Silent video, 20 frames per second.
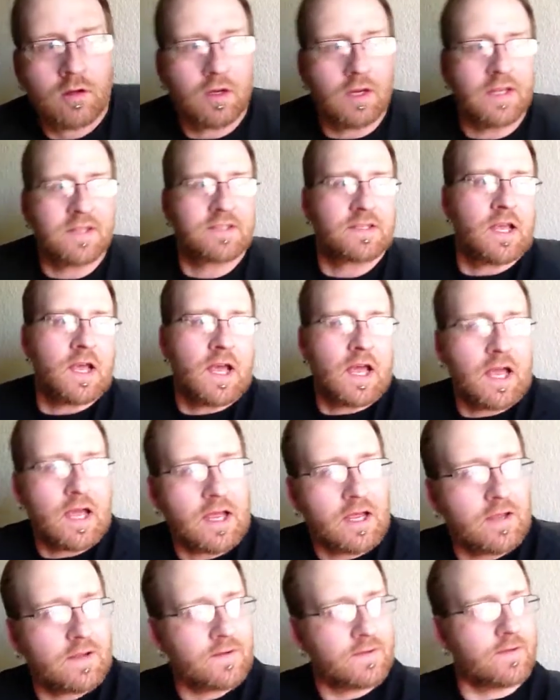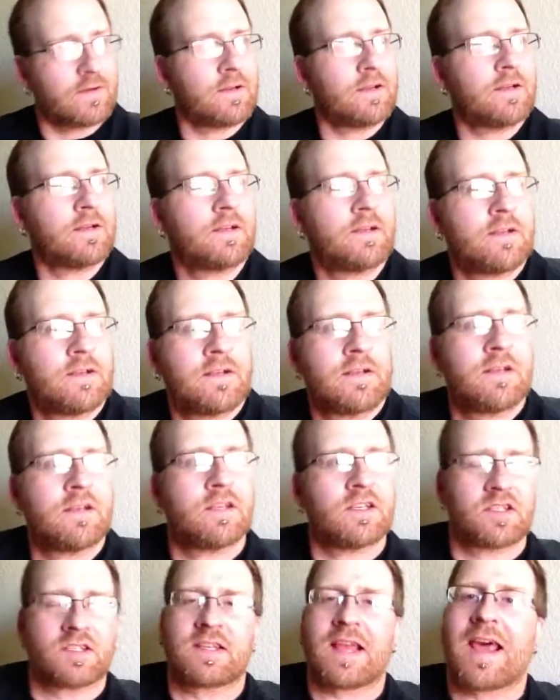it's
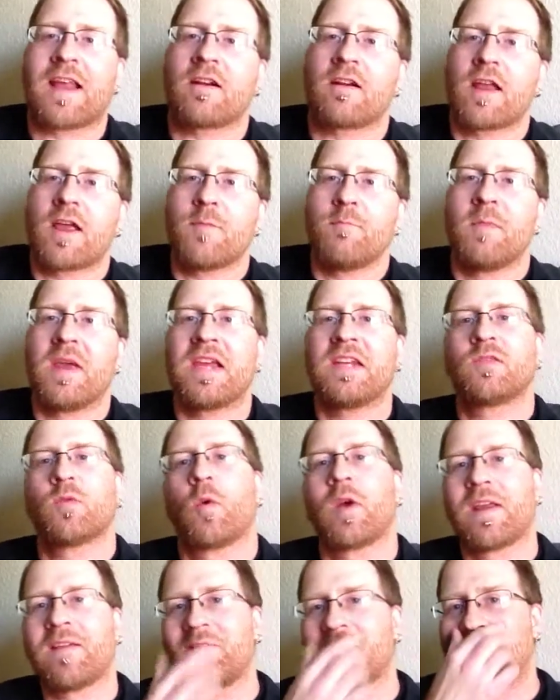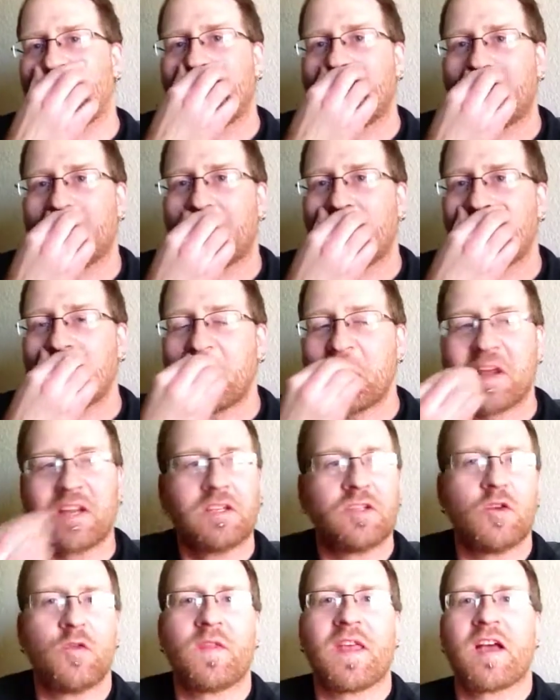Saturday, May 25th,
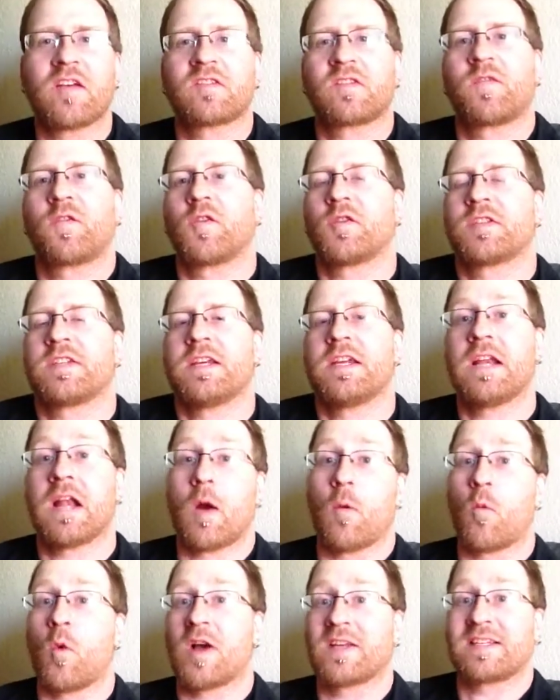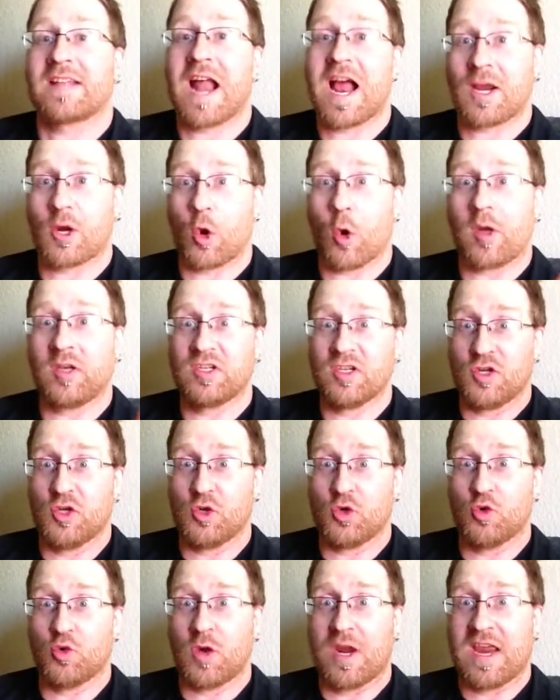2013. I was not going to
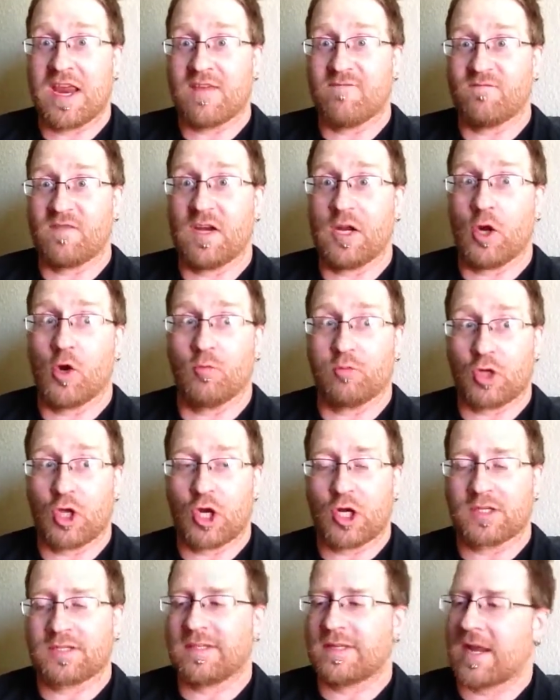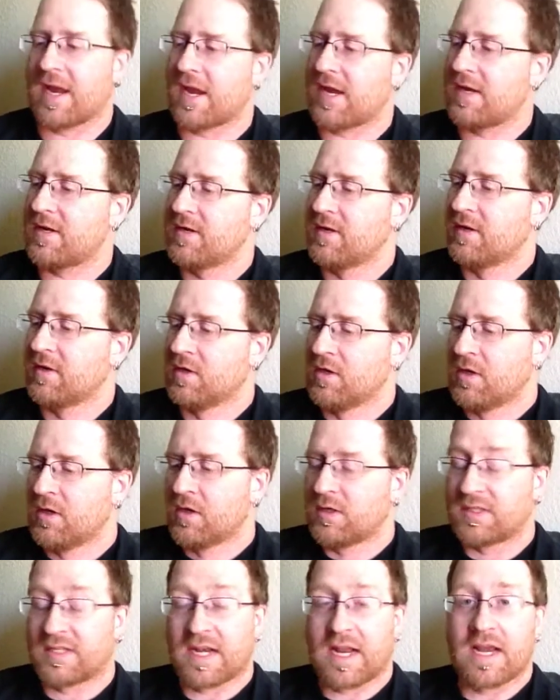do a video blog today.
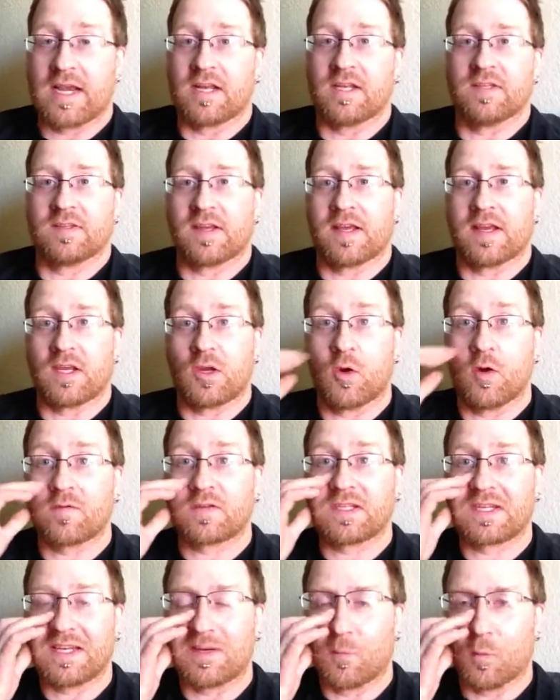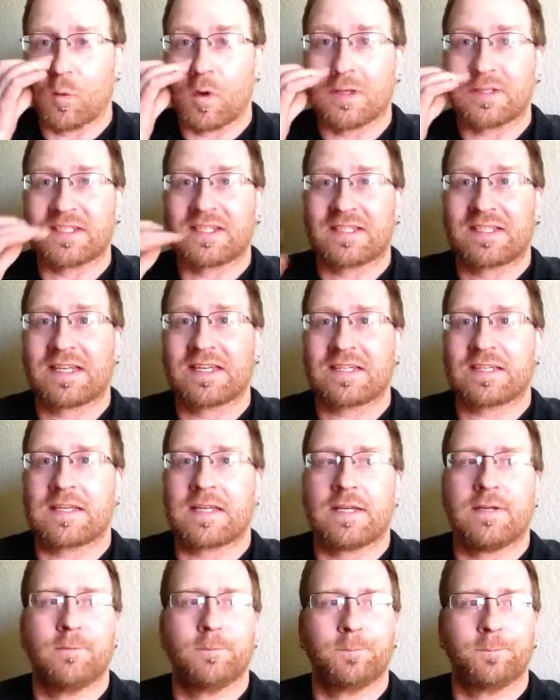Tonight is UFC
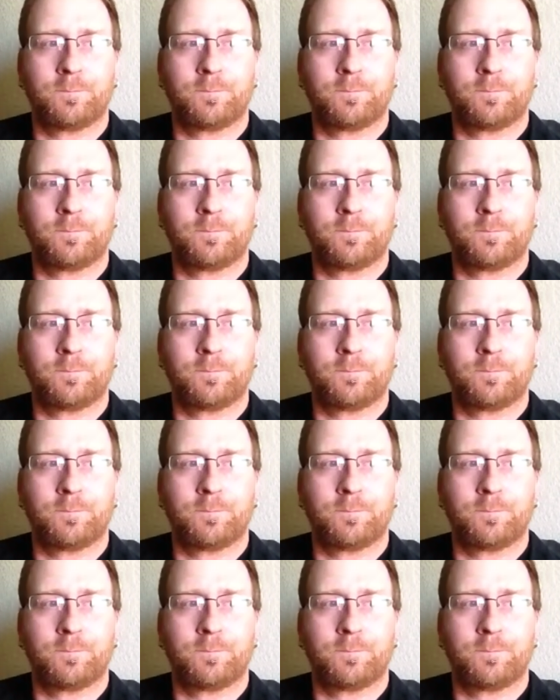160. I'm